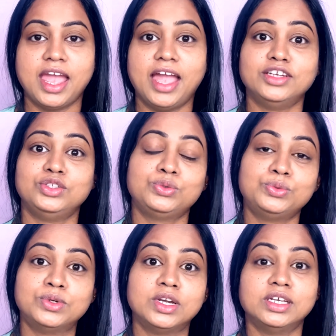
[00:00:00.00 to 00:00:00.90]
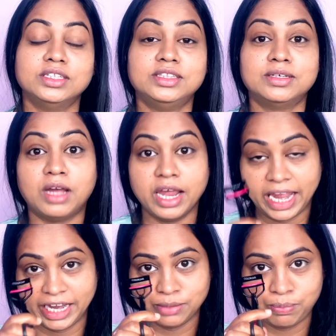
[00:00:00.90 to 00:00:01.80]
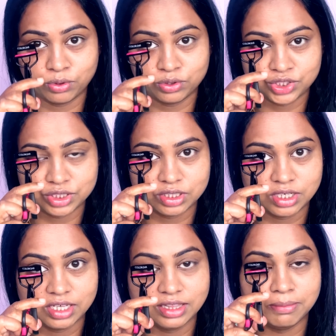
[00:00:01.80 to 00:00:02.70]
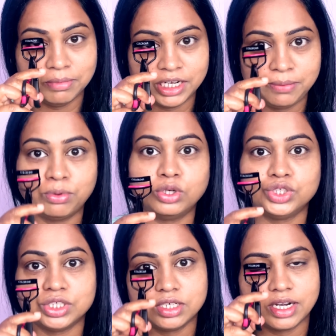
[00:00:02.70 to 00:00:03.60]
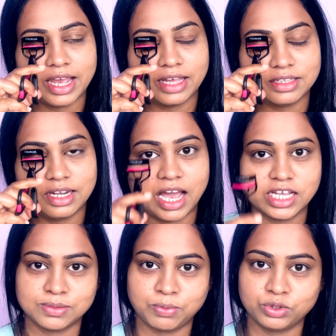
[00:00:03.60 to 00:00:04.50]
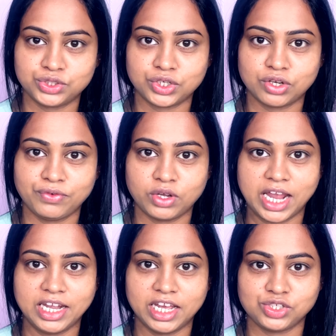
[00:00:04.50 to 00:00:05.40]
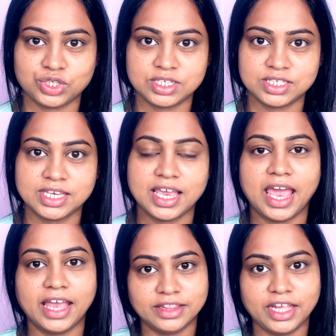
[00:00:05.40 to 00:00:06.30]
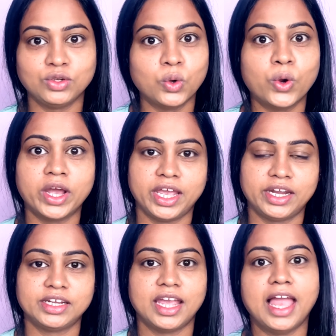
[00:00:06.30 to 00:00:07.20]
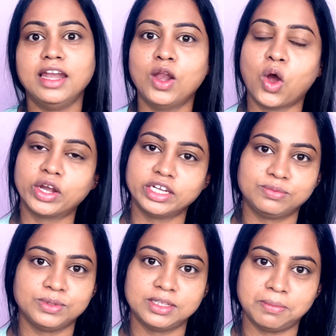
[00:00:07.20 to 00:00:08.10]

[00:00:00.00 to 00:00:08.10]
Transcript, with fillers: and do the end portion, the mid portion and the last portion of your eyelashes and then go ahead and lock it with the